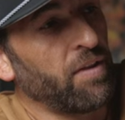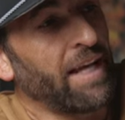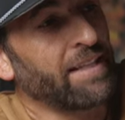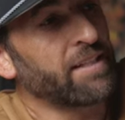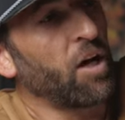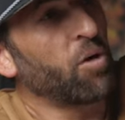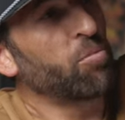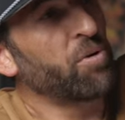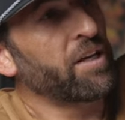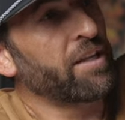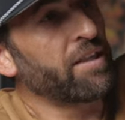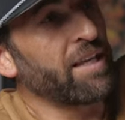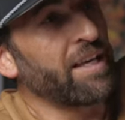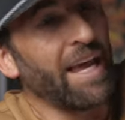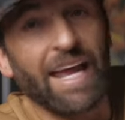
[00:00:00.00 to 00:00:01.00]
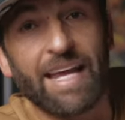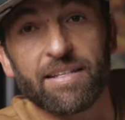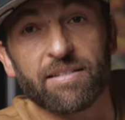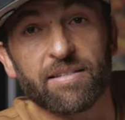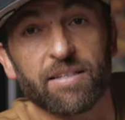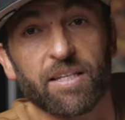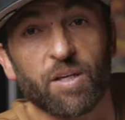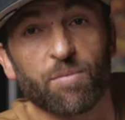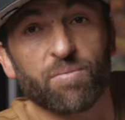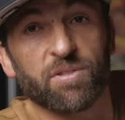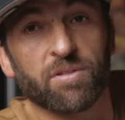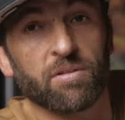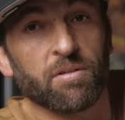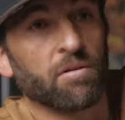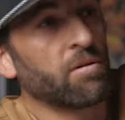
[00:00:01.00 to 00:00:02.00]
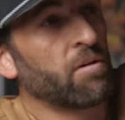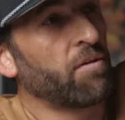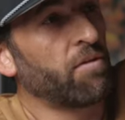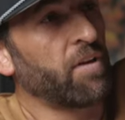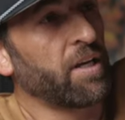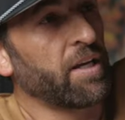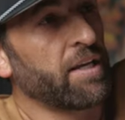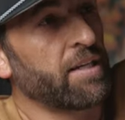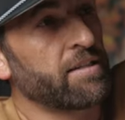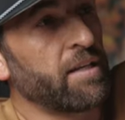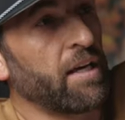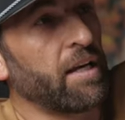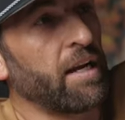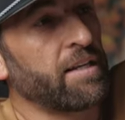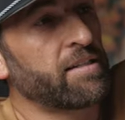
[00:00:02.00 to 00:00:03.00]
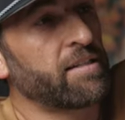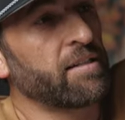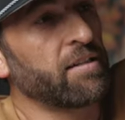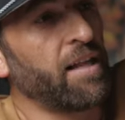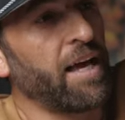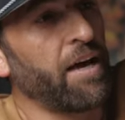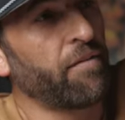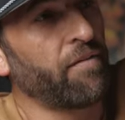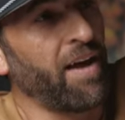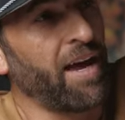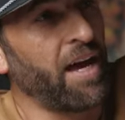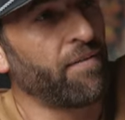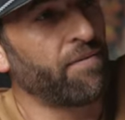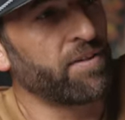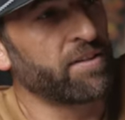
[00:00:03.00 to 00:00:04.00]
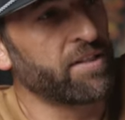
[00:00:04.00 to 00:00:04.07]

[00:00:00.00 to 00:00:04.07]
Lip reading: That's how big the 8Sleep's thing is, and I still have half a